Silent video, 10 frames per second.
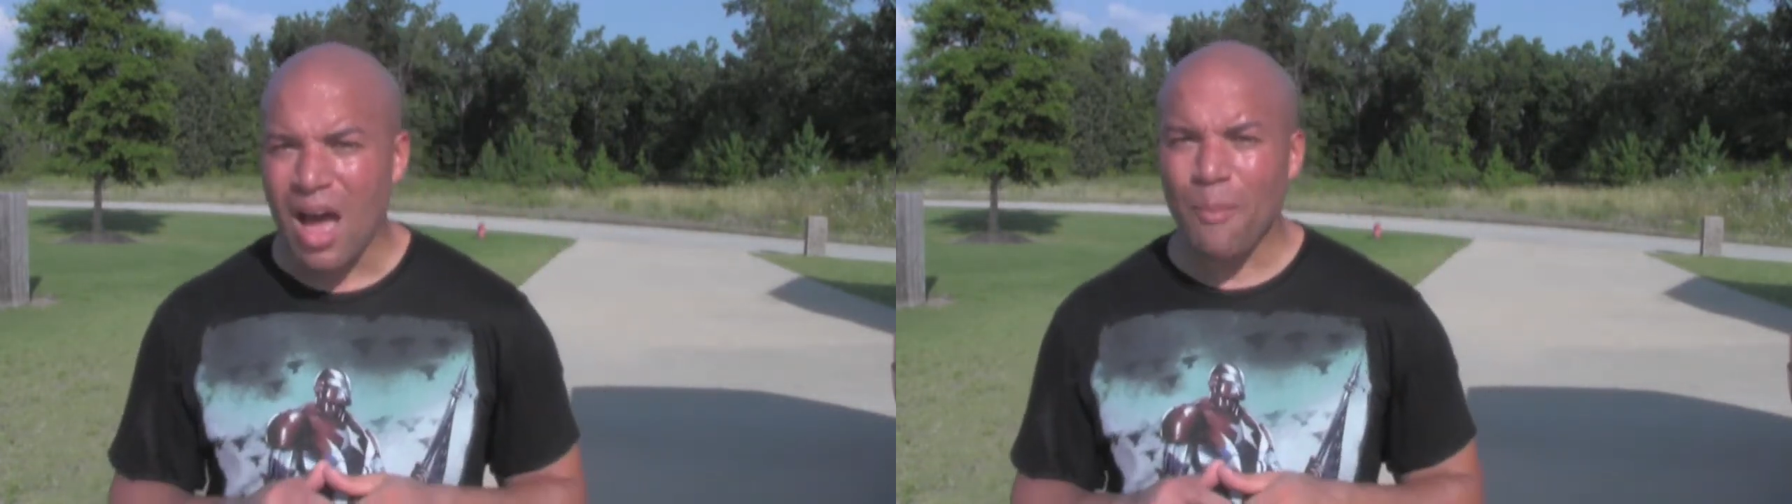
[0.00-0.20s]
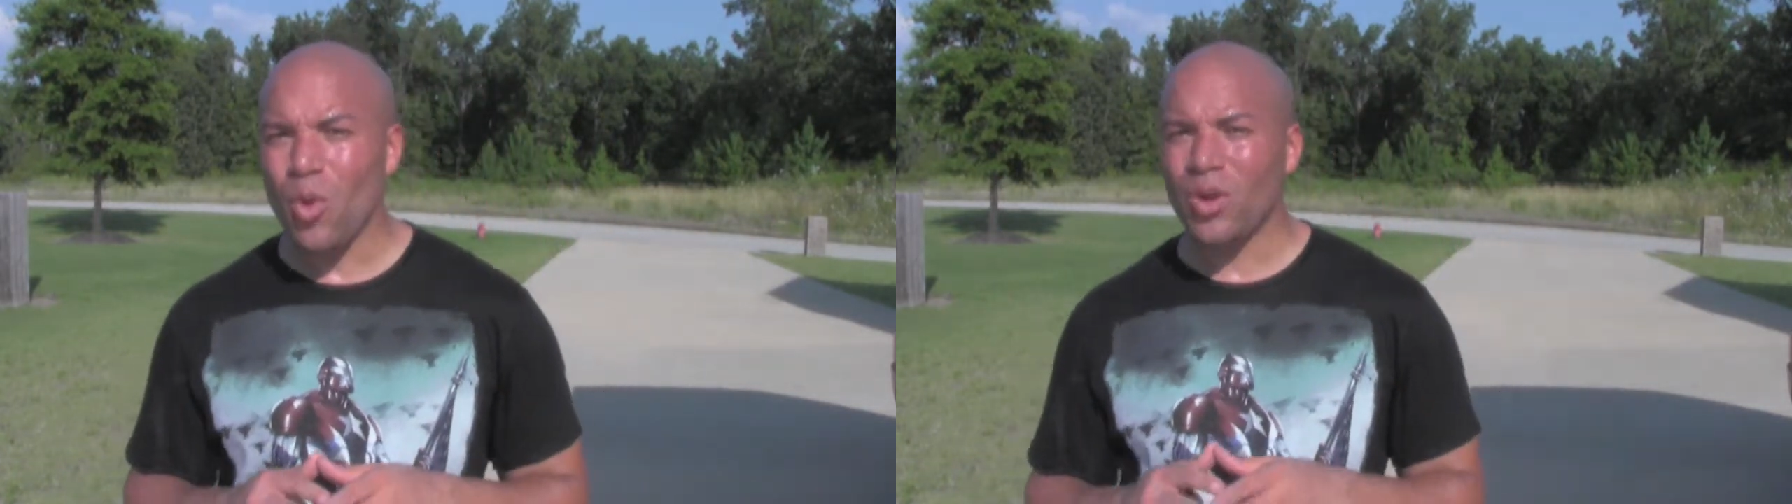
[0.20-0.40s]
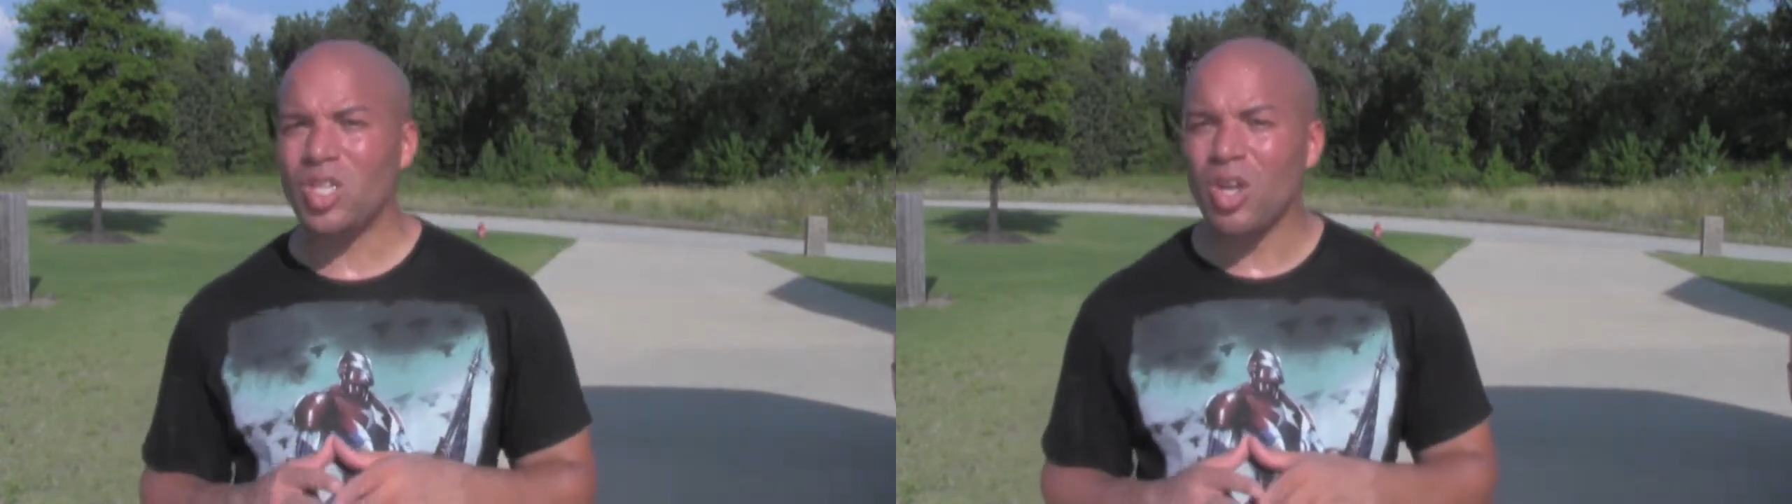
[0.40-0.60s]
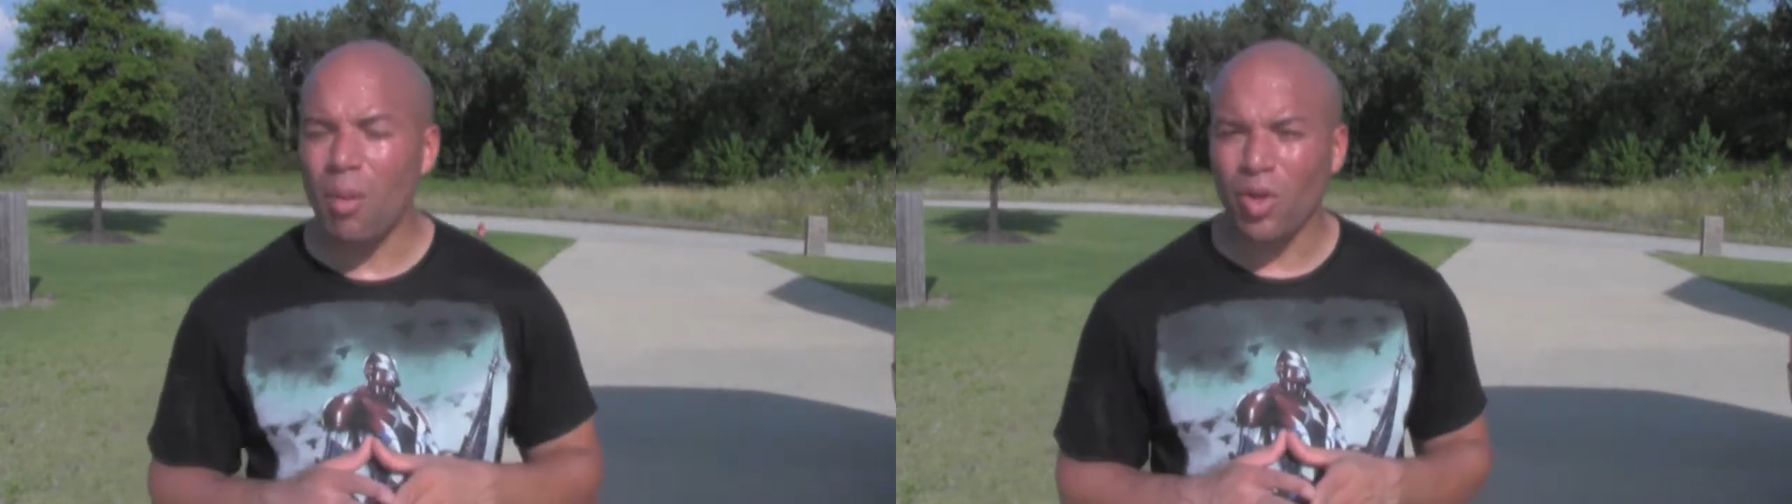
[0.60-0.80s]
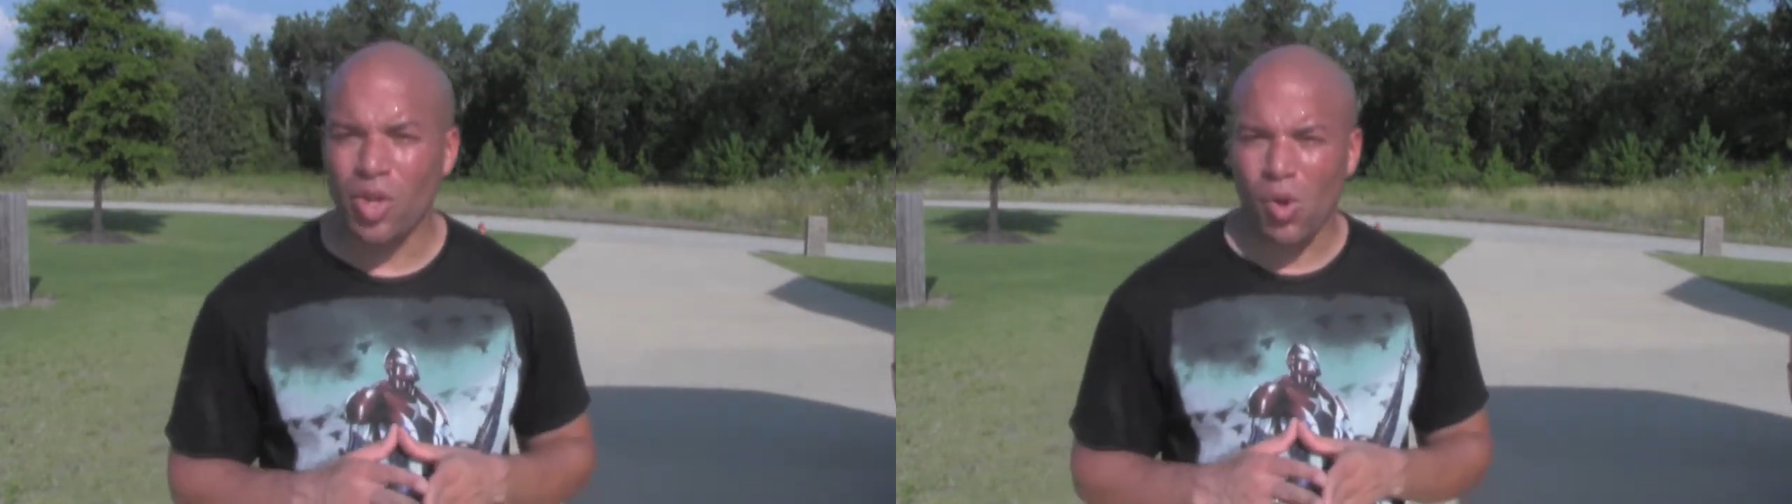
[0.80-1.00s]
I'm going to
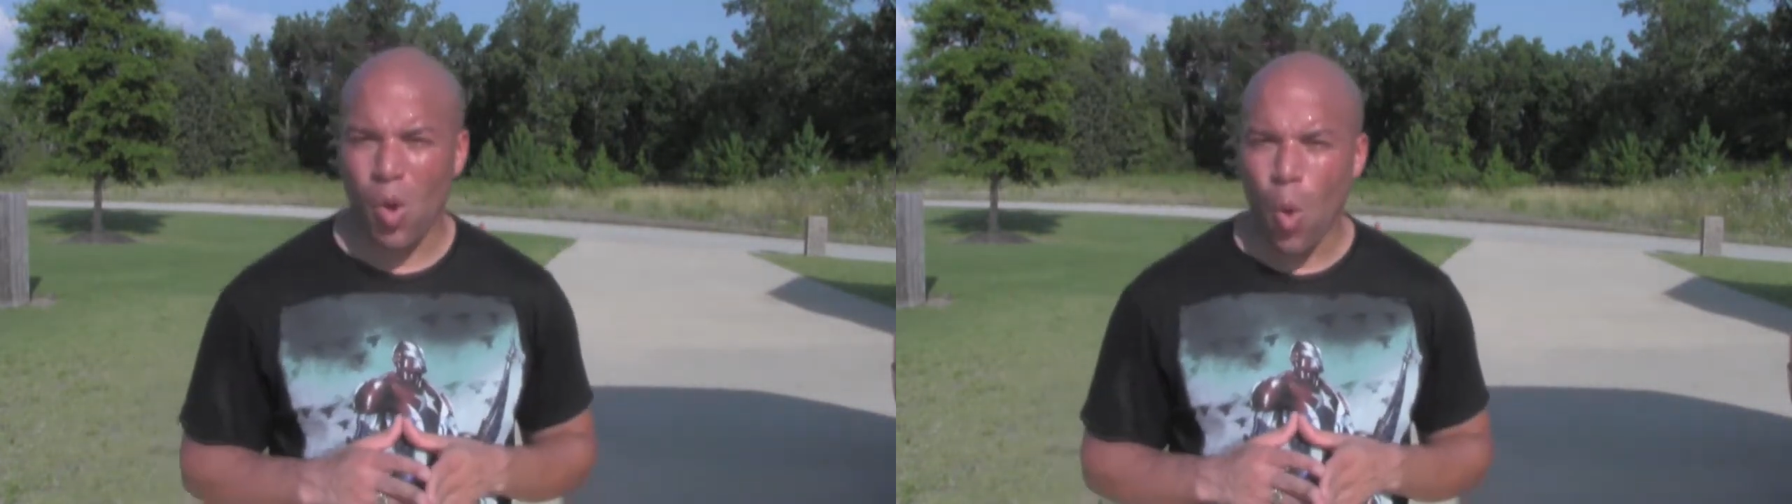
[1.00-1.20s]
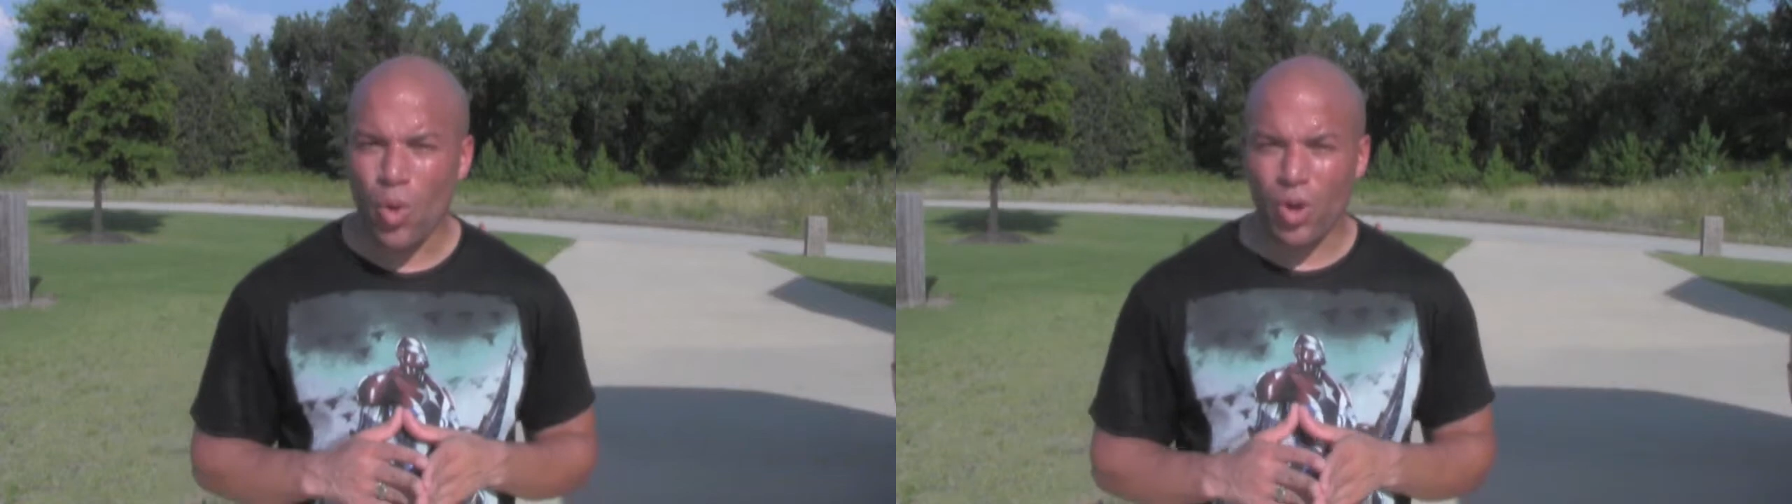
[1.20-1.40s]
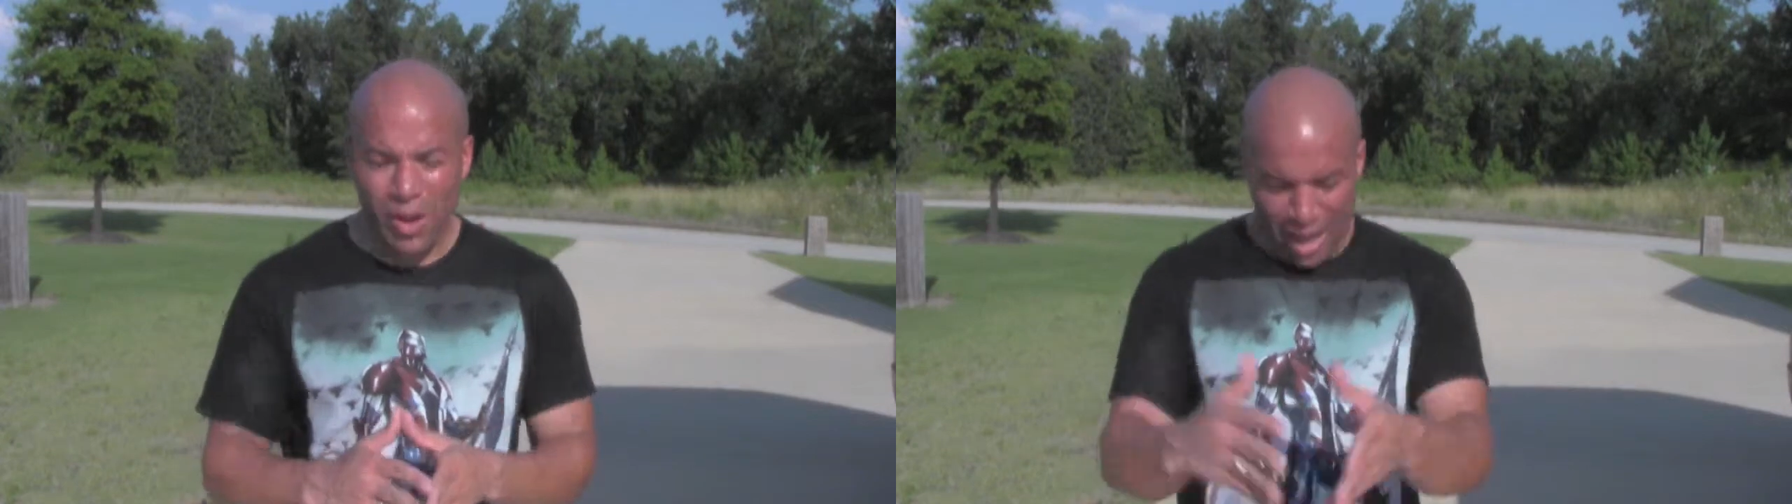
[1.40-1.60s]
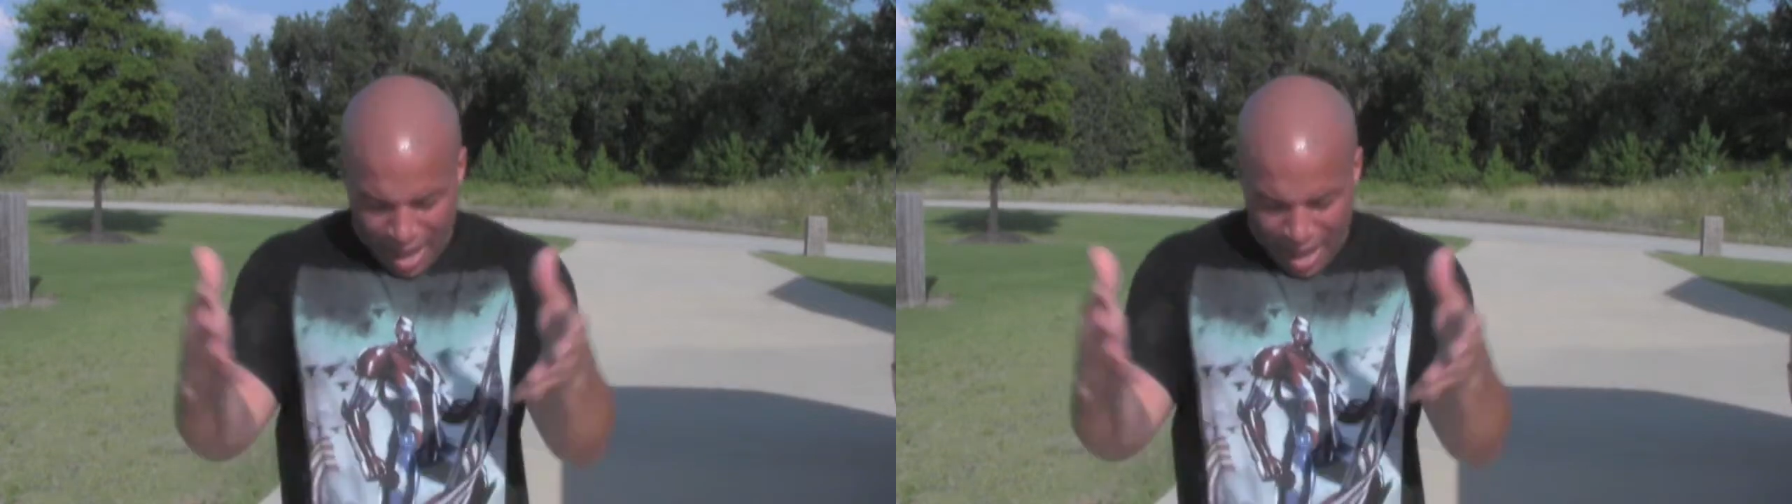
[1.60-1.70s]
double your order.